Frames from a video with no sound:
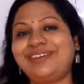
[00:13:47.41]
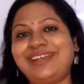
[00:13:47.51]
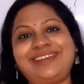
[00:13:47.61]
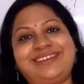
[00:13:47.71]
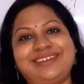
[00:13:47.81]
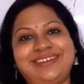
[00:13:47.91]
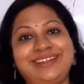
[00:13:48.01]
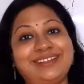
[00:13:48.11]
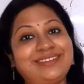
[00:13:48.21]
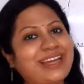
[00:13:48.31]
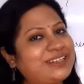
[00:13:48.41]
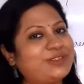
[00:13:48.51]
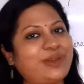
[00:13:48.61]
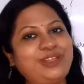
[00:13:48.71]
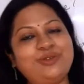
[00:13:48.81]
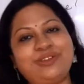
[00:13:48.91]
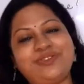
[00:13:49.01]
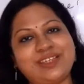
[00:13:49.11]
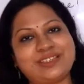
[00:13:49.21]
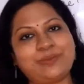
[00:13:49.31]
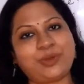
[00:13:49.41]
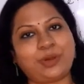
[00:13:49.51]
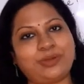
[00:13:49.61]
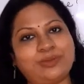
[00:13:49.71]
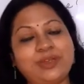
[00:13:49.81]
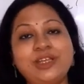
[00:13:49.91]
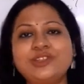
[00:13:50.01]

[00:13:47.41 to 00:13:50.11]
read, that is when you will face a problem.